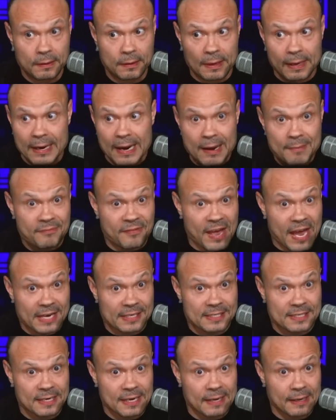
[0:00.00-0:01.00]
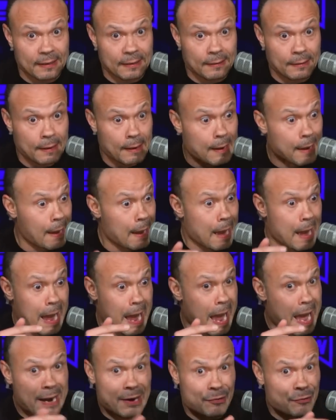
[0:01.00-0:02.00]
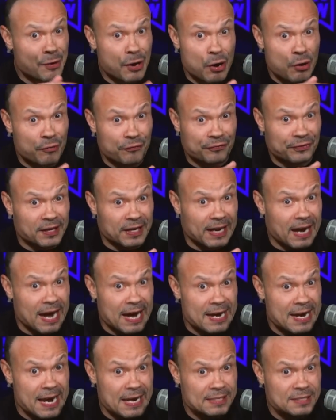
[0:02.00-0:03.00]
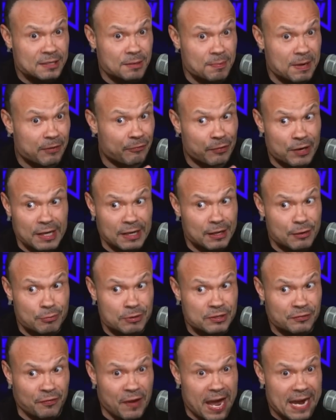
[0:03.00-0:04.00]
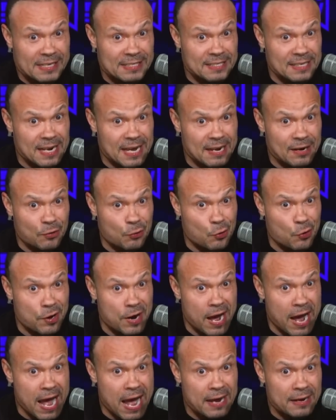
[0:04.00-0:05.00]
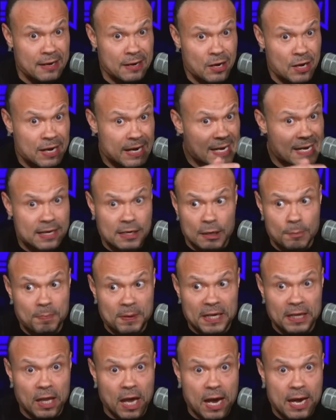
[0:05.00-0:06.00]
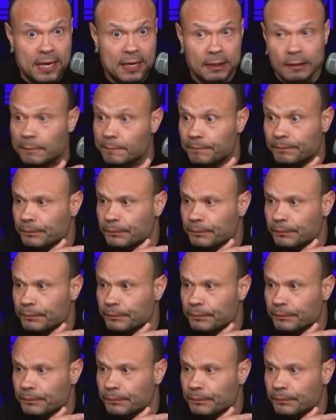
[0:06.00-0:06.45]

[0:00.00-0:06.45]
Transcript: and I'm vaccinated, I don't know if the guy next to me really was vaccinated or not. He could be lying.